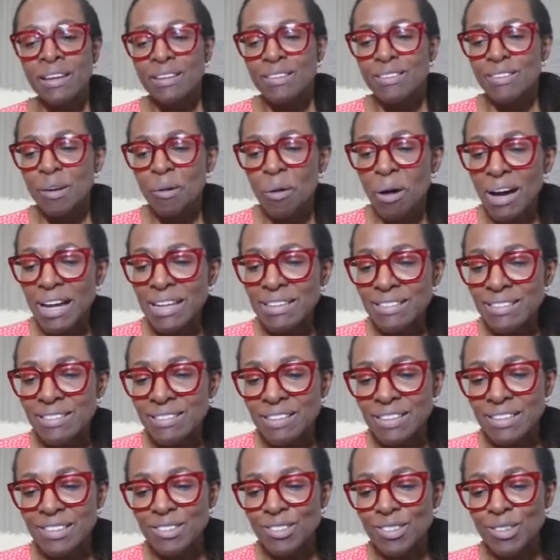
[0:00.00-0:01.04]
So I
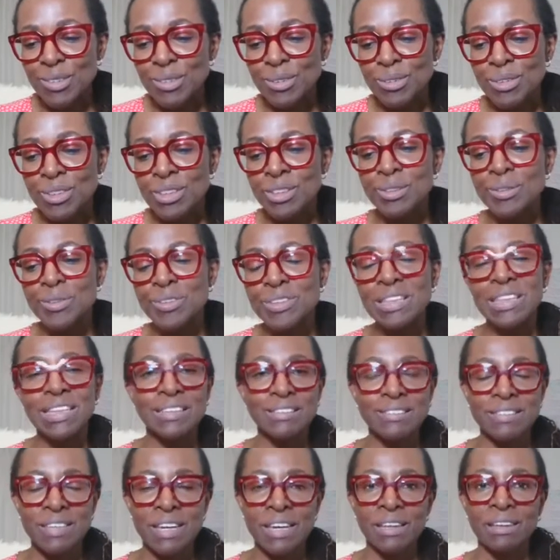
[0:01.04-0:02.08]
decided to use
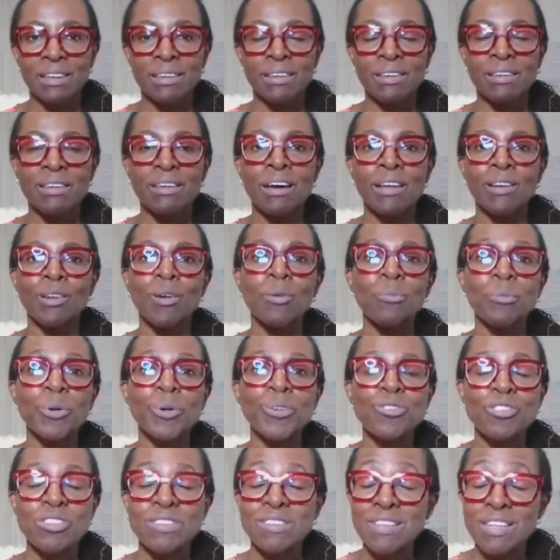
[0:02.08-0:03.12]
LinkedIn a lot more
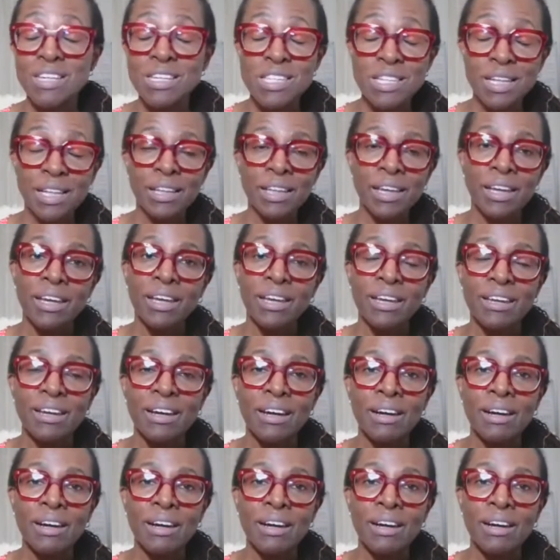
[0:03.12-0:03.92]
strategically,